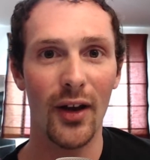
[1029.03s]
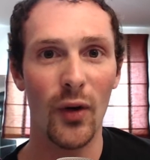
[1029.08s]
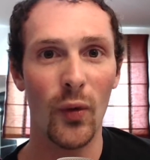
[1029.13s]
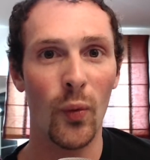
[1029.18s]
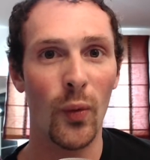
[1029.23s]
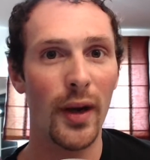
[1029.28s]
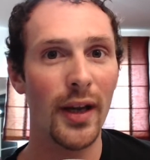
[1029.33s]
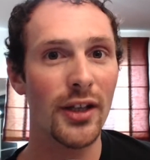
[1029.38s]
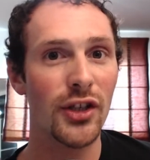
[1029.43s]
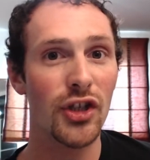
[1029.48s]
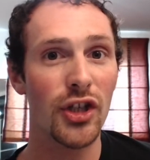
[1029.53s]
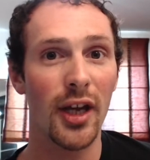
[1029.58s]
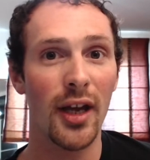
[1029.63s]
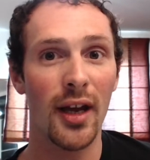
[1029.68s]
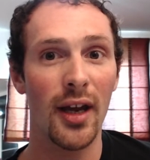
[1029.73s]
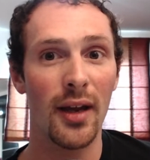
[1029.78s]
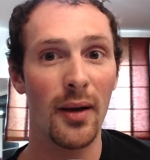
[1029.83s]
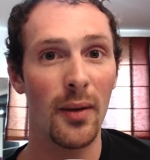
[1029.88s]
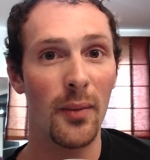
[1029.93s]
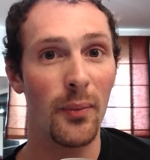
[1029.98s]
which
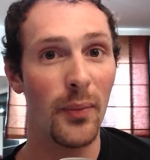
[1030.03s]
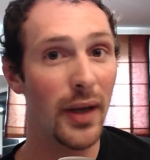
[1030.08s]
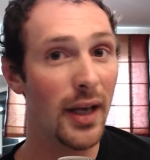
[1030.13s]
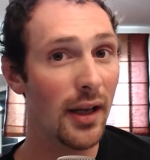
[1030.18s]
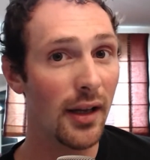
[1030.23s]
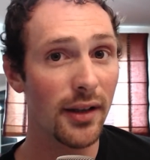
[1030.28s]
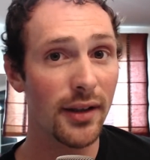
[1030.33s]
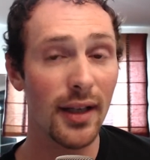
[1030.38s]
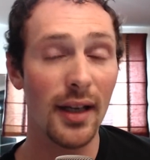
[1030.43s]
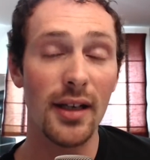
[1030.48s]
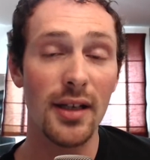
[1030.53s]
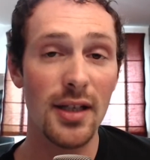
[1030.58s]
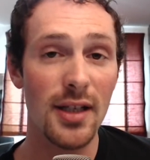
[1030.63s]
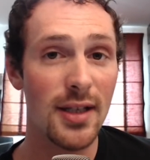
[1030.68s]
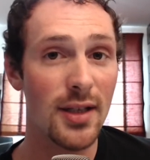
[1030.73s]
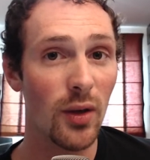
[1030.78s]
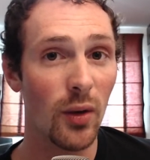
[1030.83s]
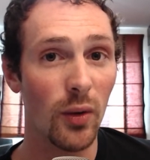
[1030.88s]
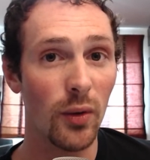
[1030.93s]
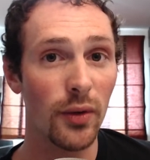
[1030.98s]
built and
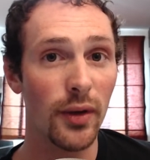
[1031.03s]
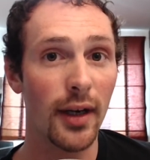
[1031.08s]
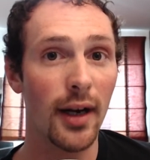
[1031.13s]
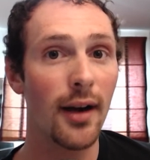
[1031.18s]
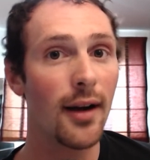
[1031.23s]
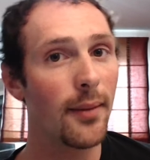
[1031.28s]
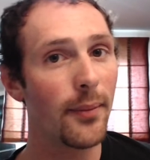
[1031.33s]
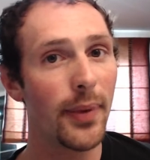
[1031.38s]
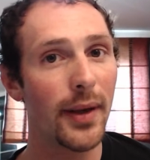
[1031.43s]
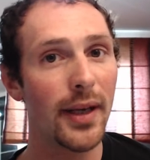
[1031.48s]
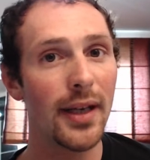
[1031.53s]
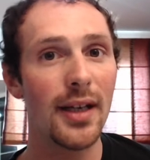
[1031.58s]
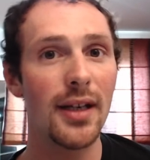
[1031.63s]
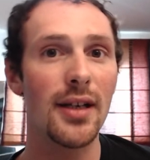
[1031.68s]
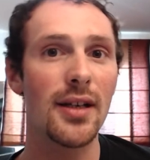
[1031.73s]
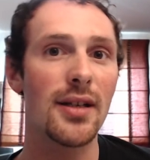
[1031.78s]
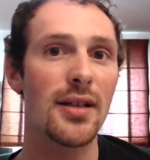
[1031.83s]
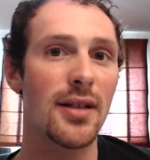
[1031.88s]
sold a company,